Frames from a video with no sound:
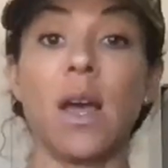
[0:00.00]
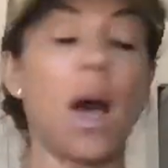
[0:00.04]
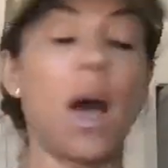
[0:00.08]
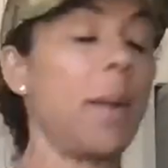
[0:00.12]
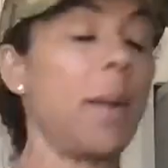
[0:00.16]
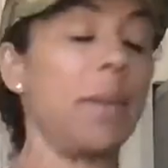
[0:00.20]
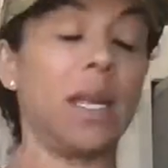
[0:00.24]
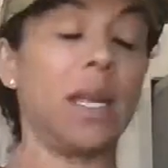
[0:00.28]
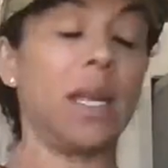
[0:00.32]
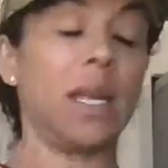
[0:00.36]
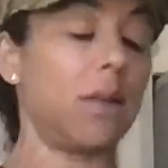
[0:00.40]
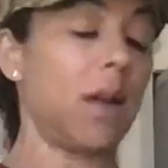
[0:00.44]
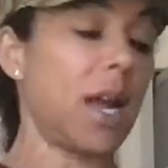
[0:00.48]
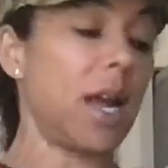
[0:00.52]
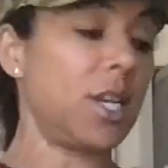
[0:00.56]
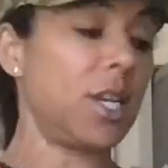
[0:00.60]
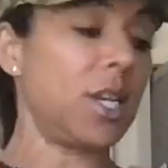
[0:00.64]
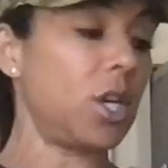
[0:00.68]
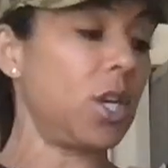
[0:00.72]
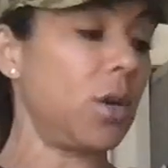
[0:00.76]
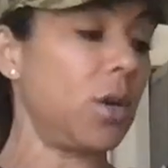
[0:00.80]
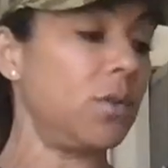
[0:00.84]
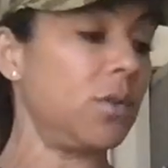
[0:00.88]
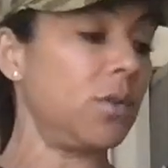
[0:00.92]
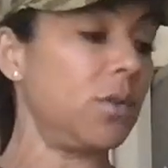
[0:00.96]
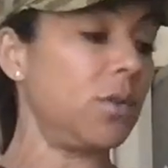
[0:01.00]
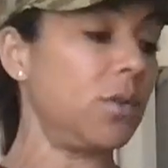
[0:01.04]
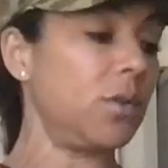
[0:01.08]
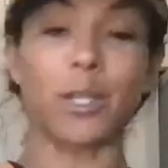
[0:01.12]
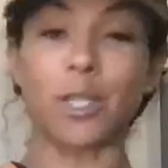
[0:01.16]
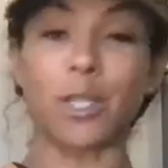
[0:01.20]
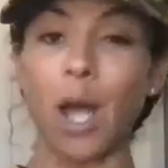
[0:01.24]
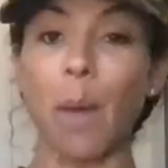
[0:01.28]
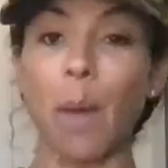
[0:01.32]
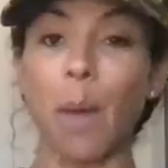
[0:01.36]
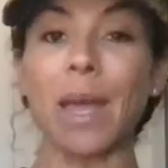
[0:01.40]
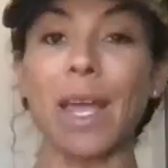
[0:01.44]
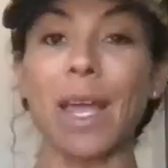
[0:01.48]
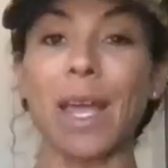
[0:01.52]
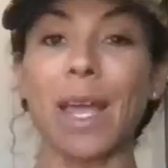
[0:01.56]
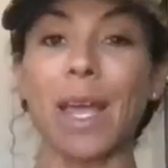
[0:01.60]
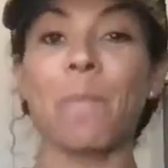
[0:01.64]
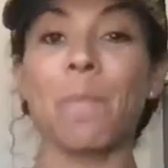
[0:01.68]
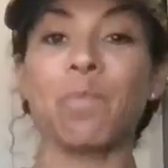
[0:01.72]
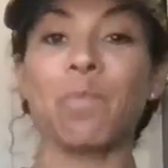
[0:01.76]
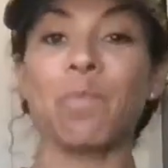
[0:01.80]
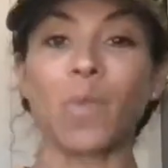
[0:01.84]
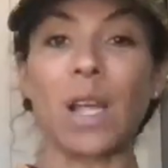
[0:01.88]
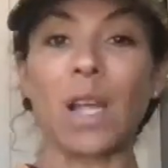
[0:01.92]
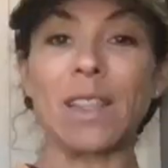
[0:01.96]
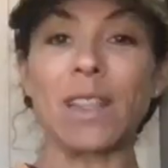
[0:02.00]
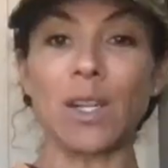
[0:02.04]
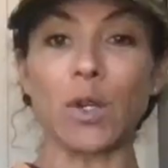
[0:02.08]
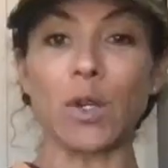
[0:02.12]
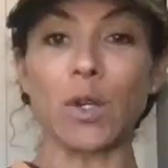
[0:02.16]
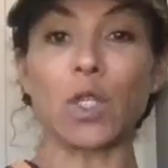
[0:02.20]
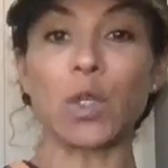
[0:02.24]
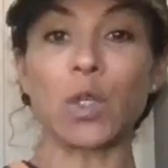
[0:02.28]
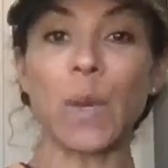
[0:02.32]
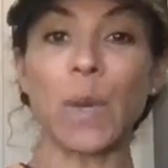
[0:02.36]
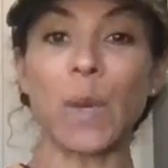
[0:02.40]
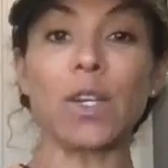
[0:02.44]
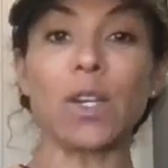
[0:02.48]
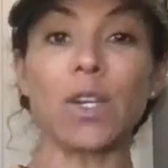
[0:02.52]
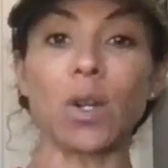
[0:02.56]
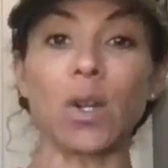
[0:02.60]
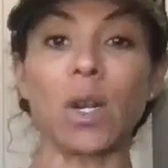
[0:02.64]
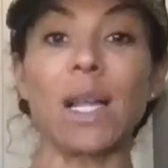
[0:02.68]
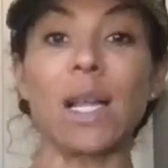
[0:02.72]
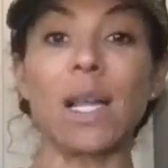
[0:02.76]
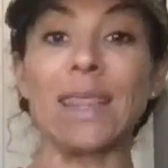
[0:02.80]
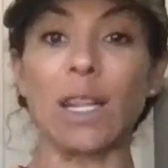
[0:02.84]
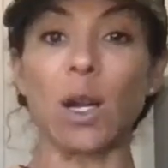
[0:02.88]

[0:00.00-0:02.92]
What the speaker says: I chose balsamic, little sweetener,